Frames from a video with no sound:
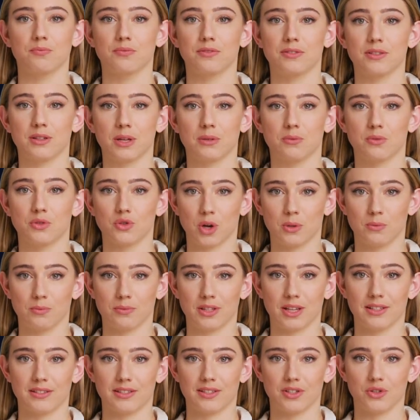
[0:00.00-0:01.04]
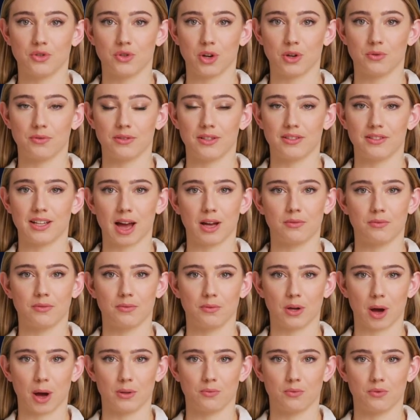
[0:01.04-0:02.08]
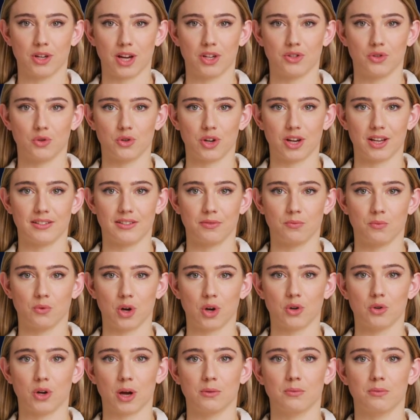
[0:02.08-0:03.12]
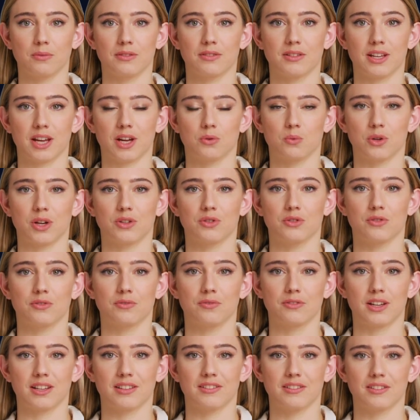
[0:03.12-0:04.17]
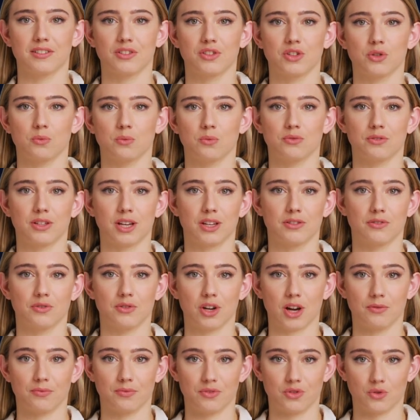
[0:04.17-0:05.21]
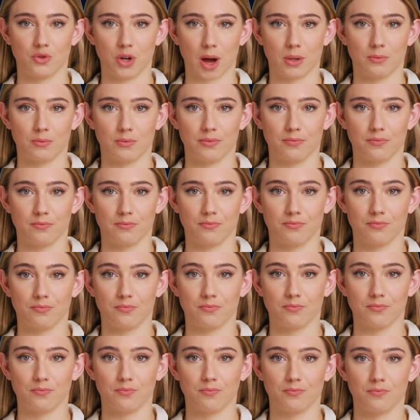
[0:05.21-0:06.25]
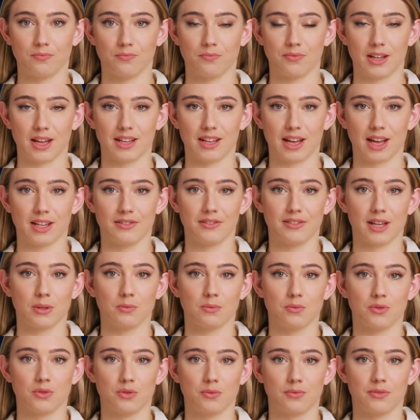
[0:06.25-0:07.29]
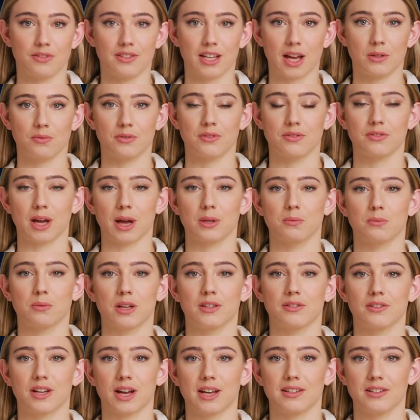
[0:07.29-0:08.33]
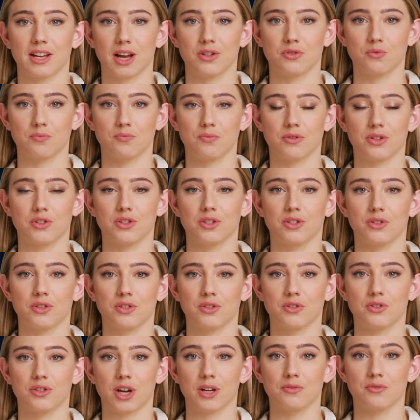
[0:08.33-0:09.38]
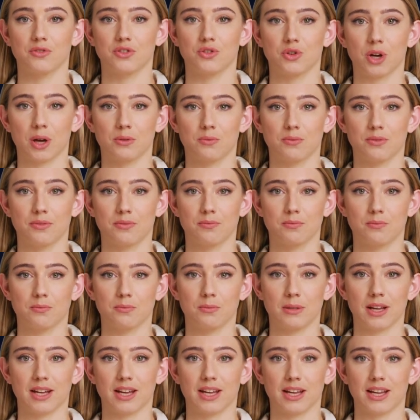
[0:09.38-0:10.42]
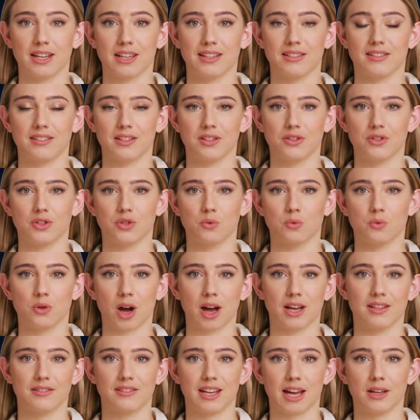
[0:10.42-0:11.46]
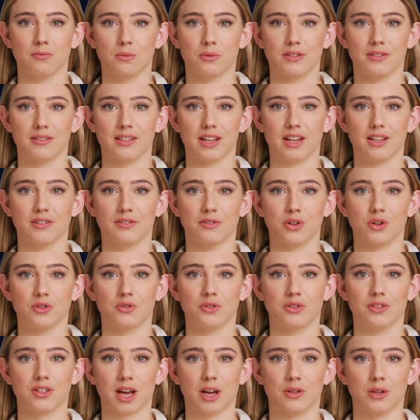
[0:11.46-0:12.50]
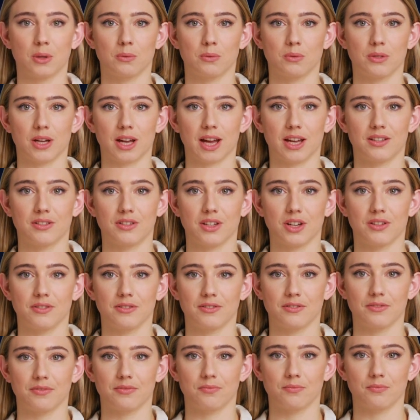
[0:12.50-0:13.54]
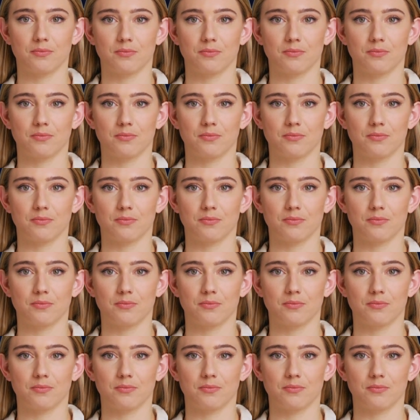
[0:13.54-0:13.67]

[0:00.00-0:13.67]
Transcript: TypeScript is a strongly typed, object-oriented programming language that is a superset of JavaScript. It adds optional static typing and other features to JavaScript, making it easier to write and maintain large-scale applications.